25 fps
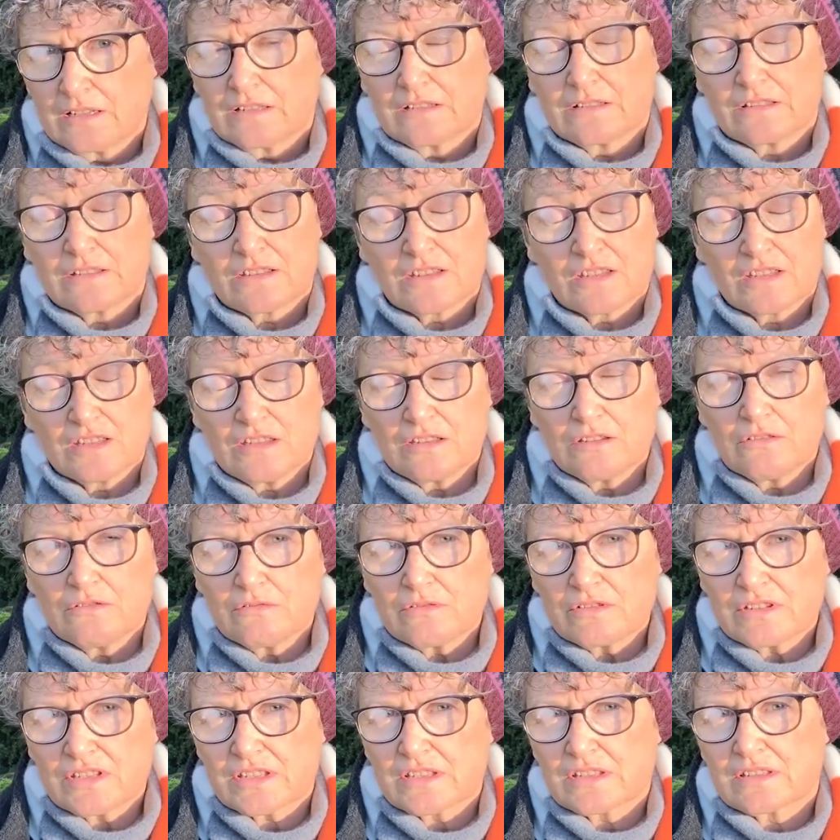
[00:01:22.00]
to
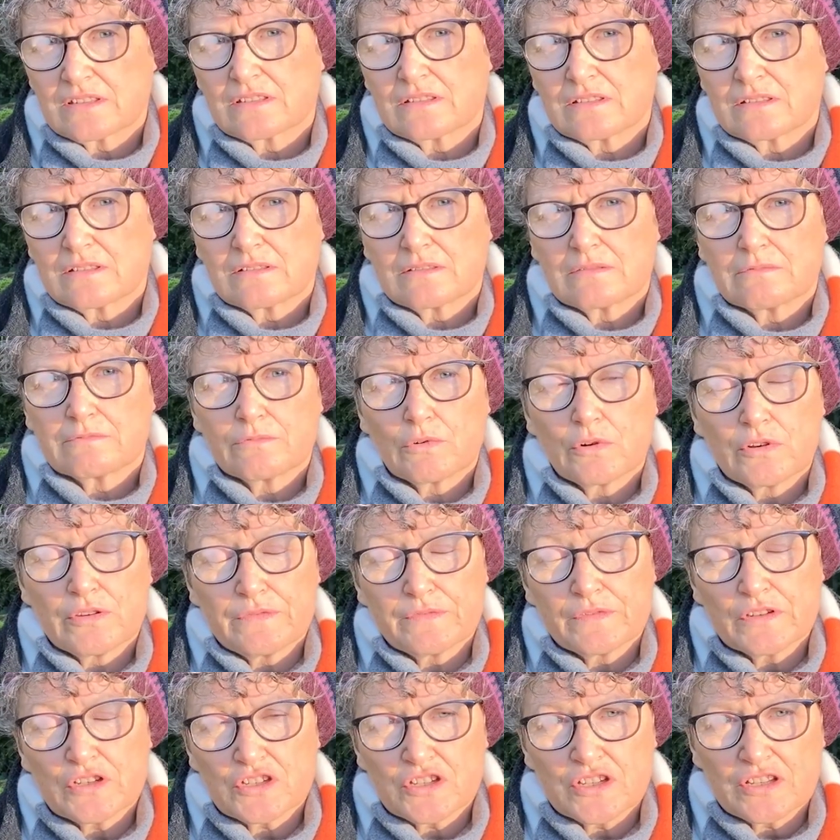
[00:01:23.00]
use Roy
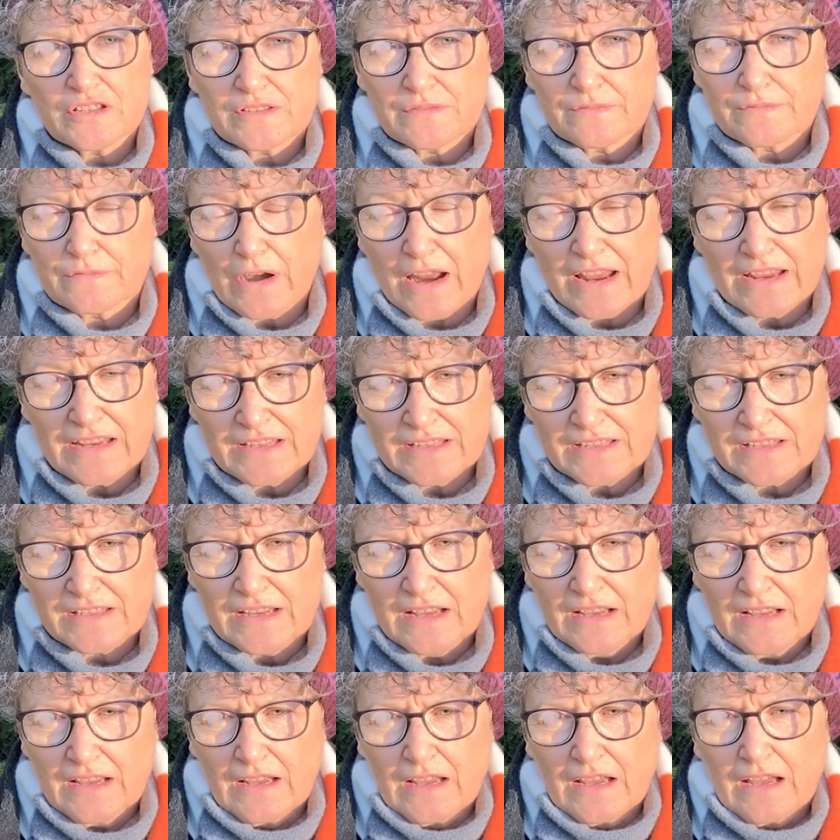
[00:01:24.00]
Fisher's phrase,
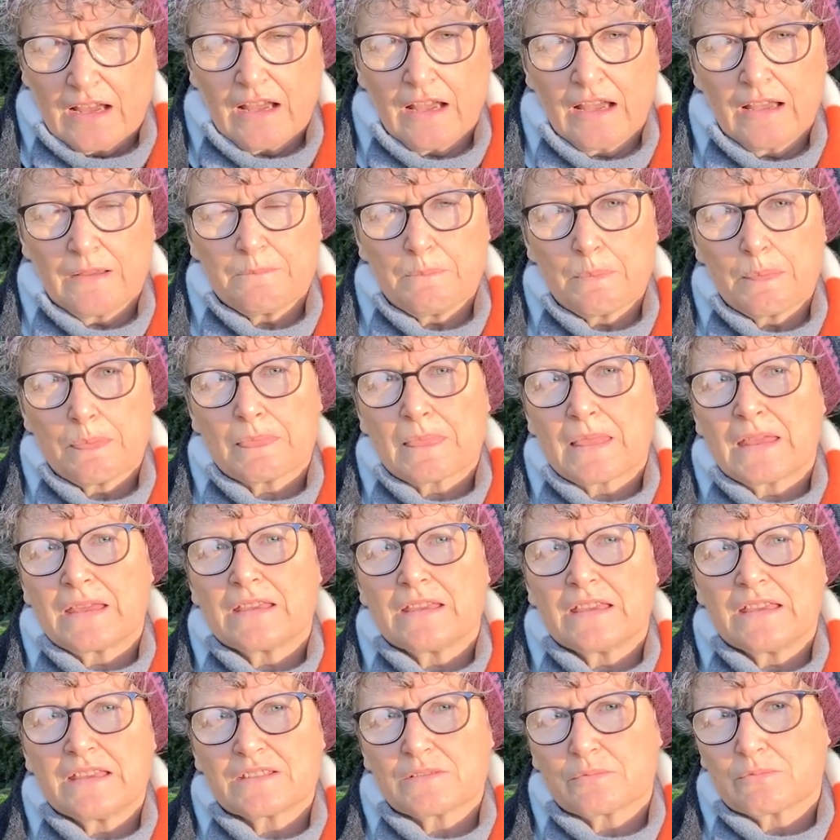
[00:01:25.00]

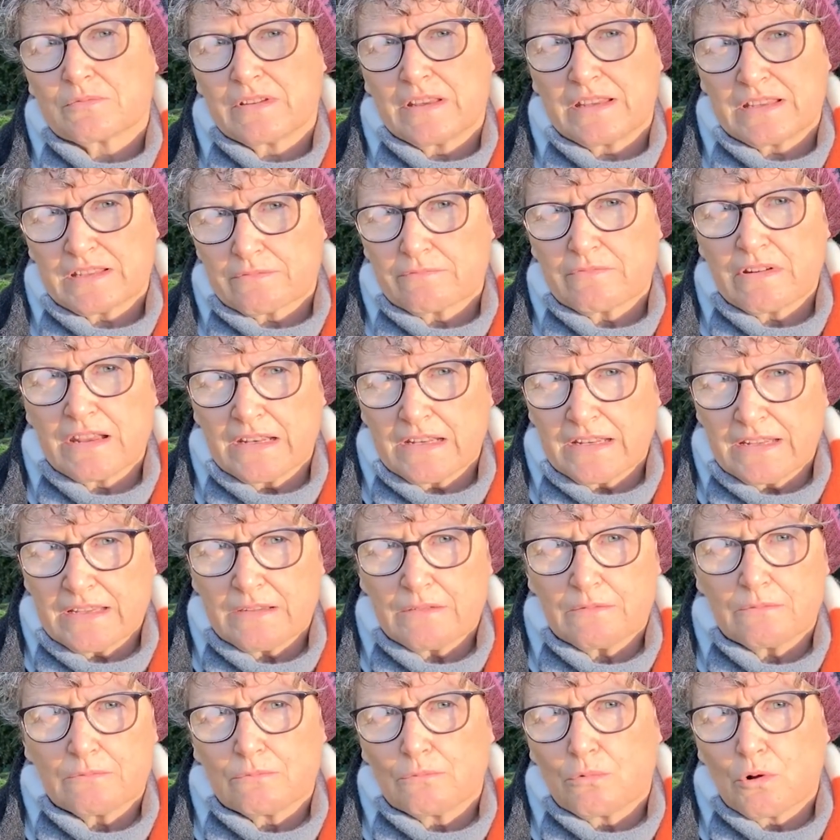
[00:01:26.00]
is really
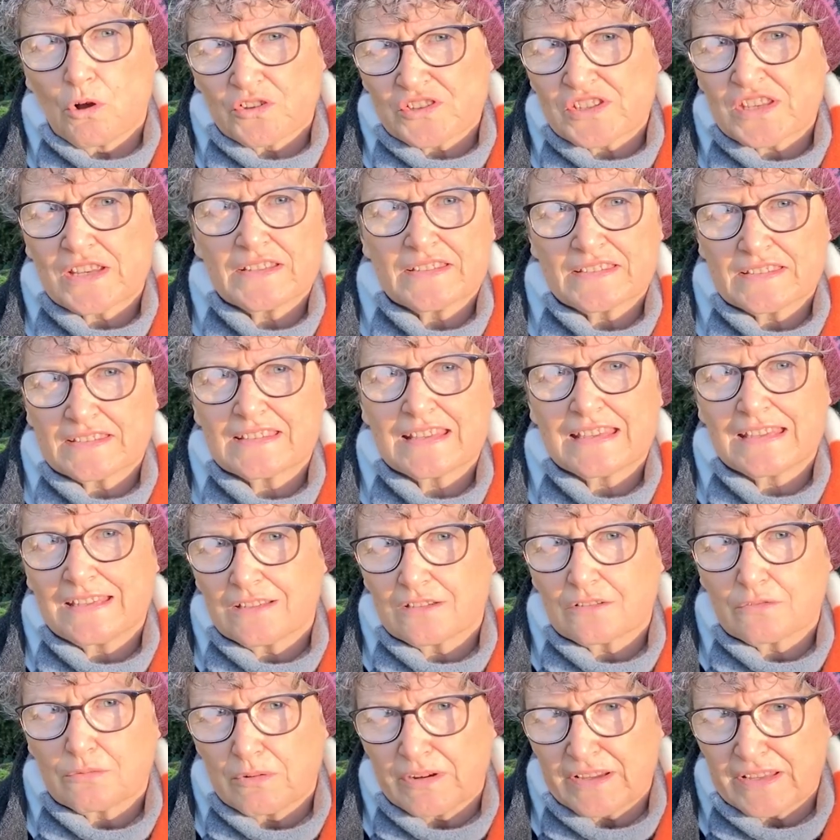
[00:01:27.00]
what I
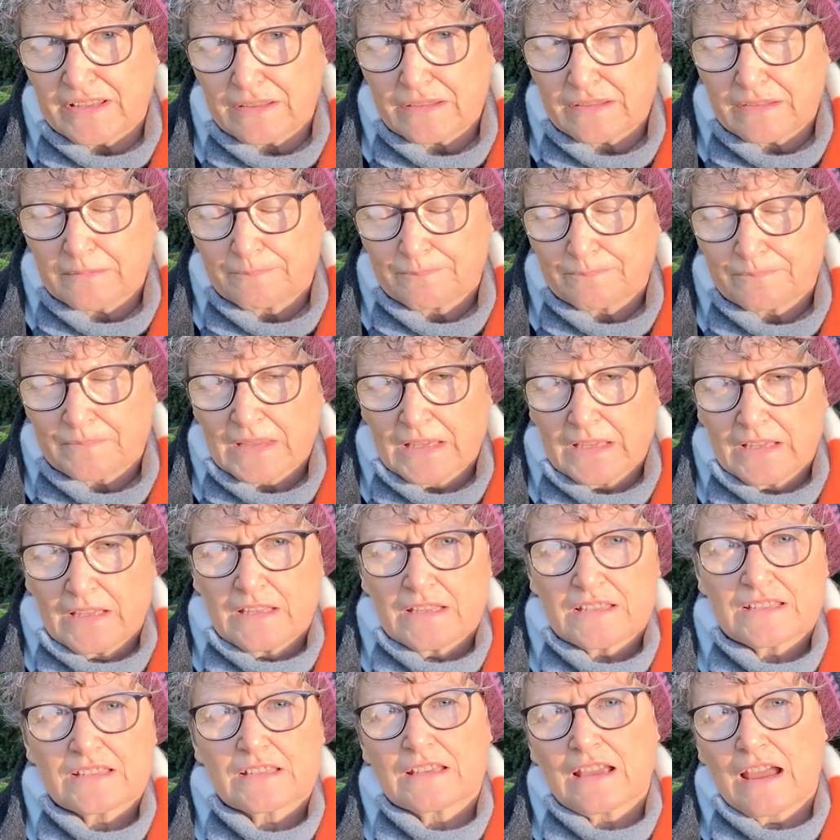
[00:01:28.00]
think with.
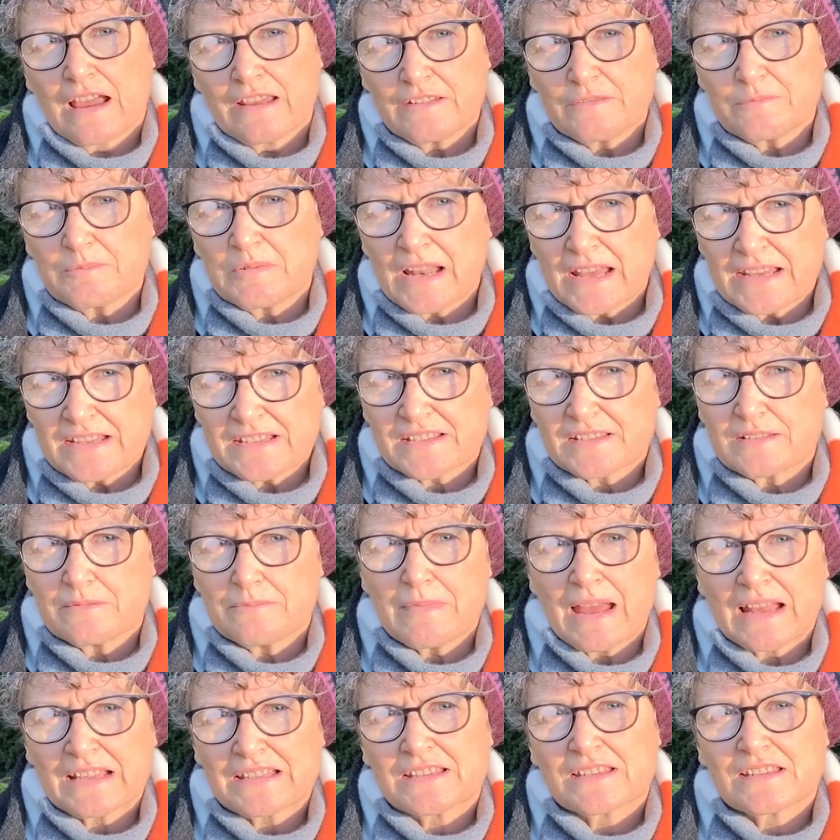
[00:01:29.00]
It's the kind of place that
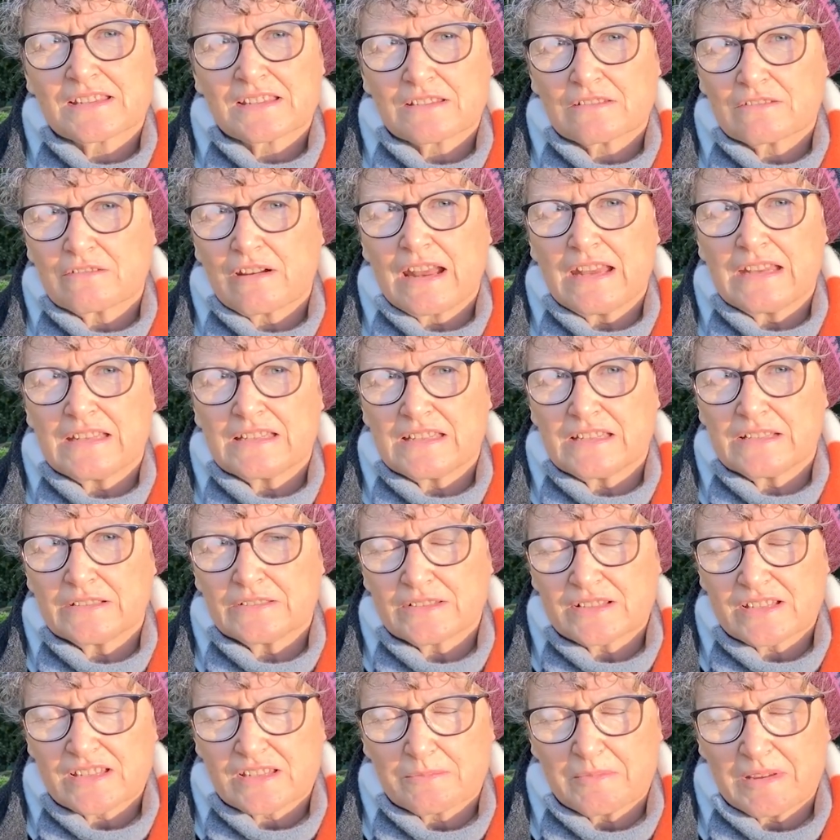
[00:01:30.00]
matters a great deal
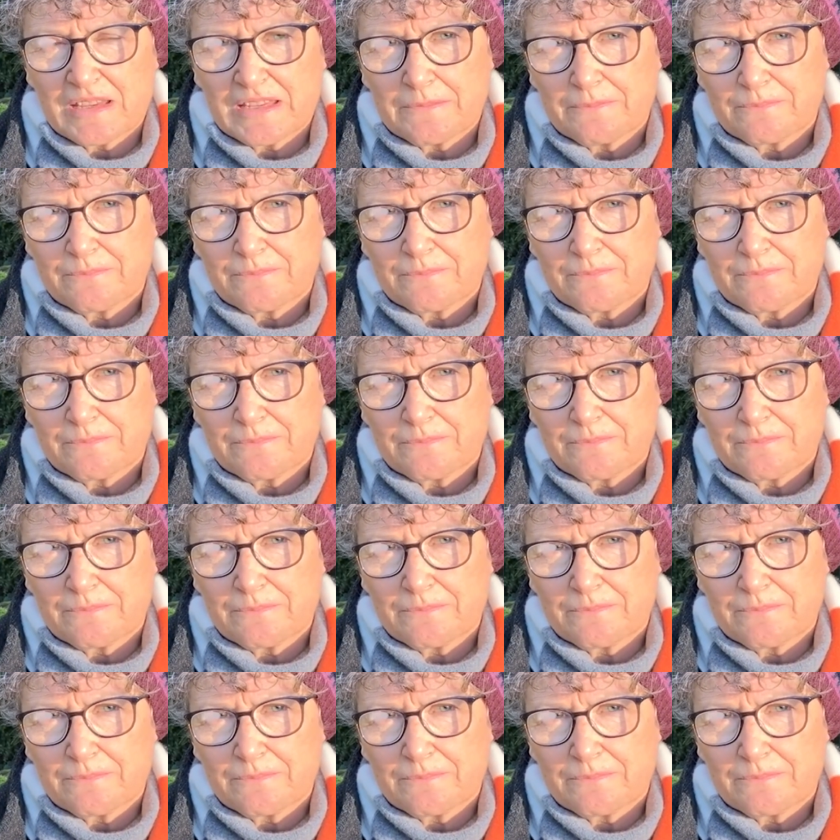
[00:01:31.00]
to me.